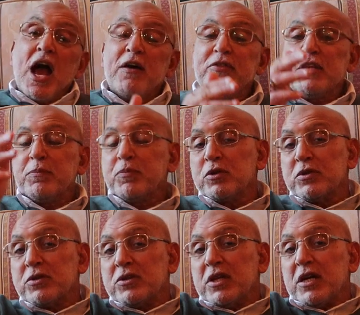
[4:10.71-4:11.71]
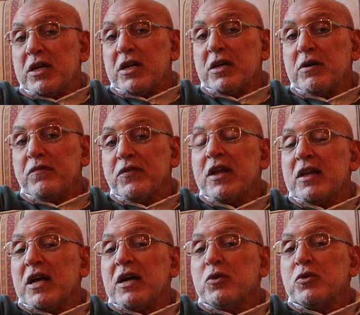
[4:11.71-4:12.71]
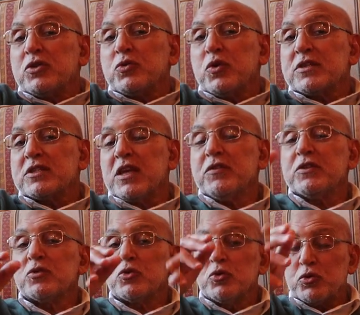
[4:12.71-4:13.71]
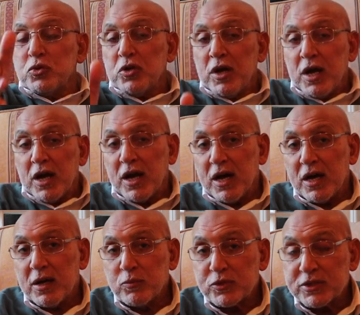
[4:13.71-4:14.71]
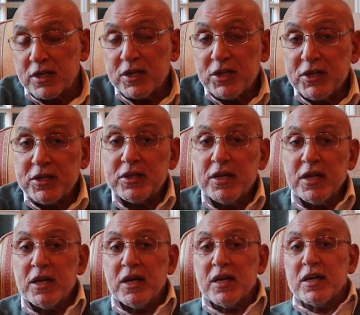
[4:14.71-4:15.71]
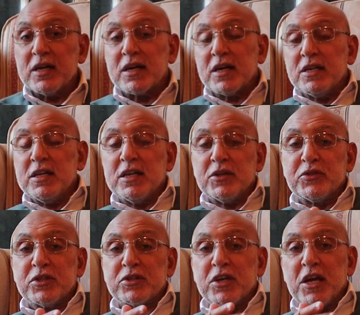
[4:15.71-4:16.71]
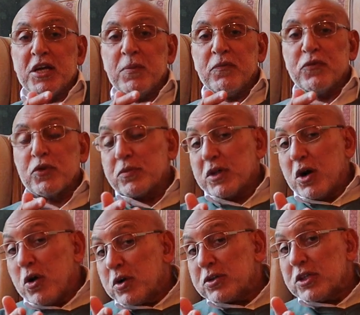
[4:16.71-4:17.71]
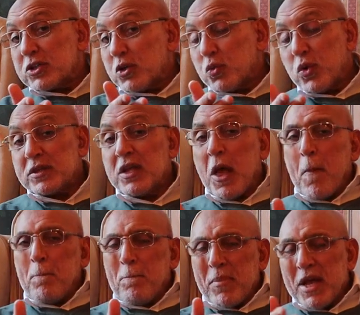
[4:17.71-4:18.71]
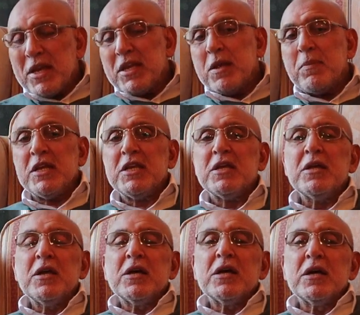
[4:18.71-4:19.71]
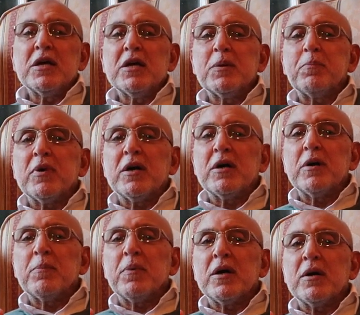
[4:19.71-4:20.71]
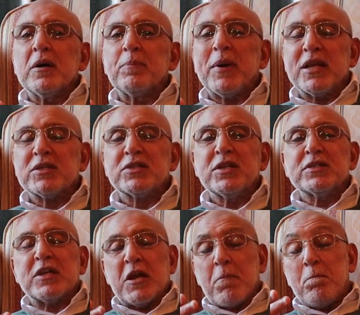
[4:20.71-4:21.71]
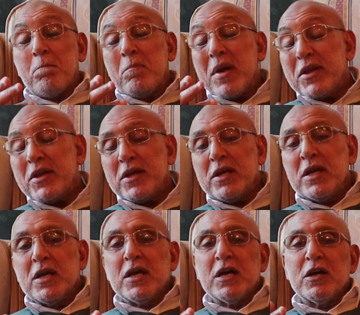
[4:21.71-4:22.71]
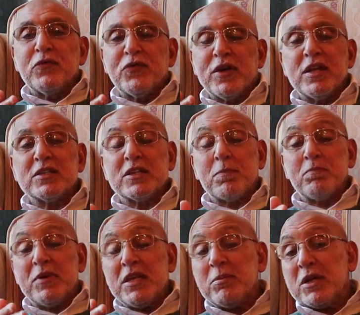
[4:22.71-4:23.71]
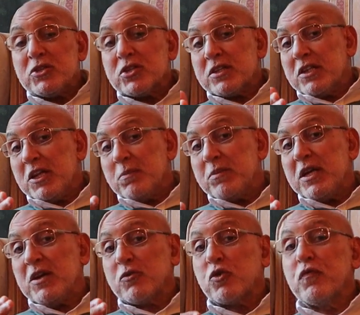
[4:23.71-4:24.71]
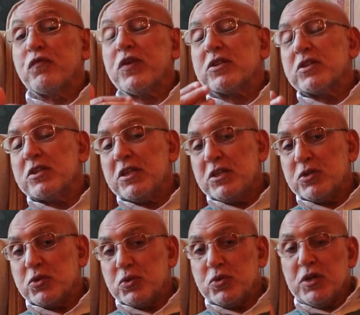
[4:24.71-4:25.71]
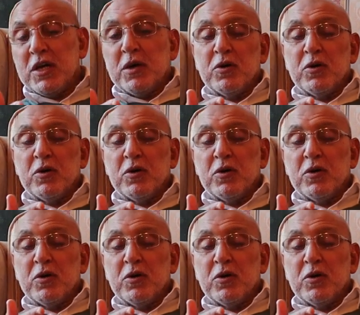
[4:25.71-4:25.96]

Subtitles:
Have they bought the villa which was given to Musalhi Khalil at the time from the owners, or what? Many palaces and many villas and many mansions in Helmiya converted into